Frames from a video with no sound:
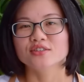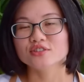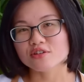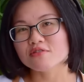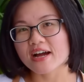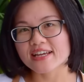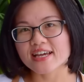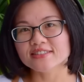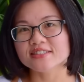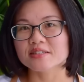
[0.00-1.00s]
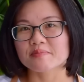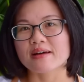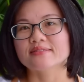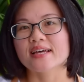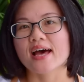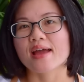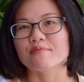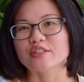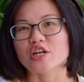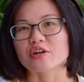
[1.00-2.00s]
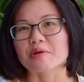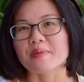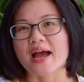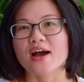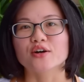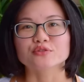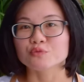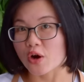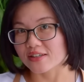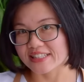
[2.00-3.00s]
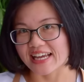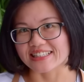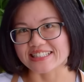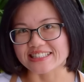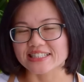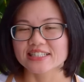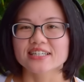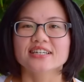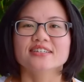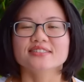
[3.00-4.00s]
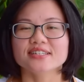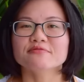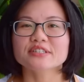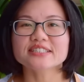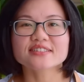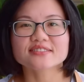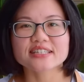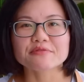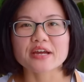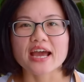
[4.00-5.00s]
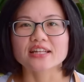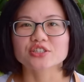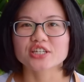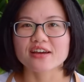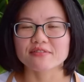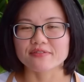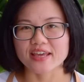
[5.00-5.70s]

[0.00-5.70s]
So I guess it's about time we talk about wok technique. See, recently we had a chat with